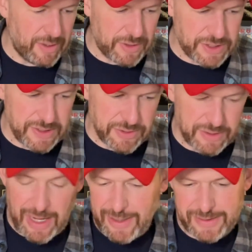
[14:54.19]
Auctions are
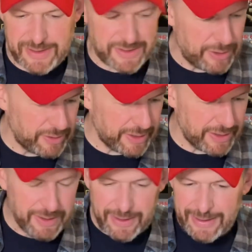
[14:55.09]
not
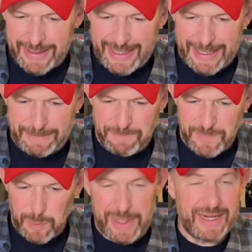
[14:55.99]
necessarily
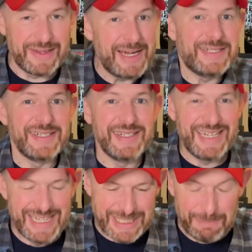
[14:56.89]
the way I like to
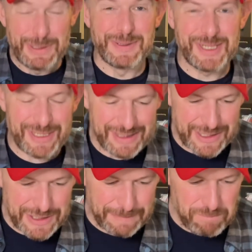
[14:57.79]
build the
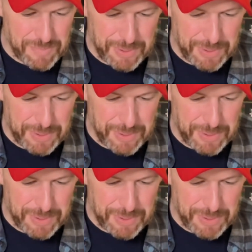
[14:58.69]
collection,